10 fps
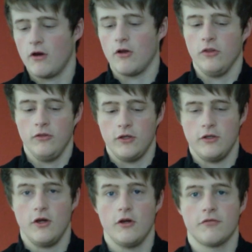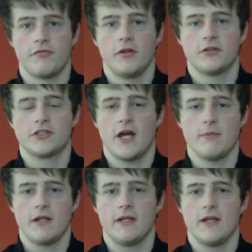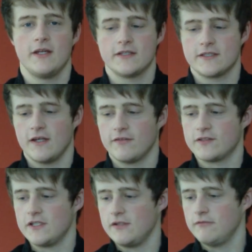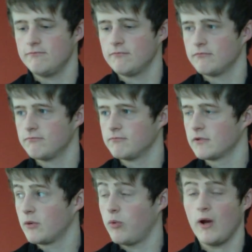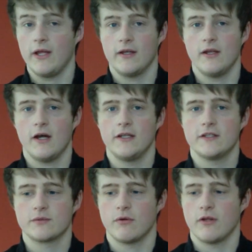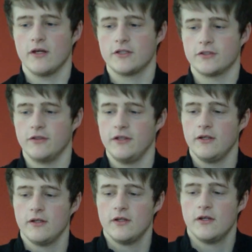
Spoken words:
On the note of field sharpening kits, I've seen quite a nice one actually.